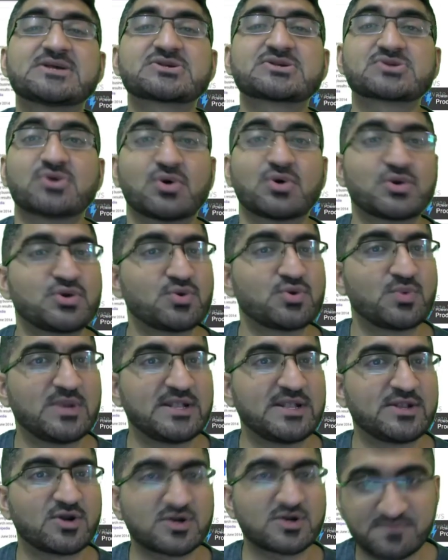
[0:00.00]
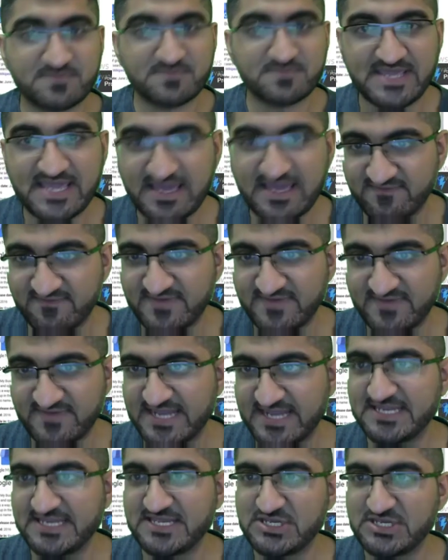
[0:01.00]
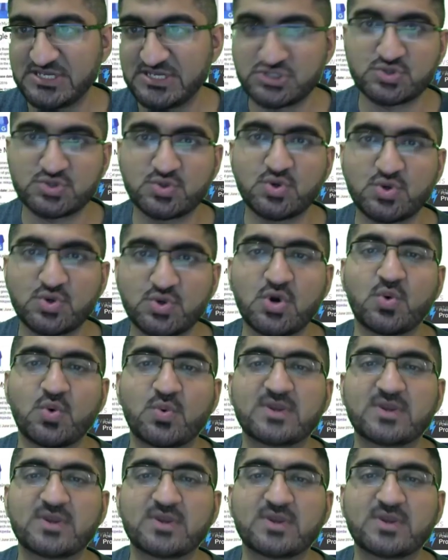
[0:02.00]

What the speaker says: so you will not be having any issue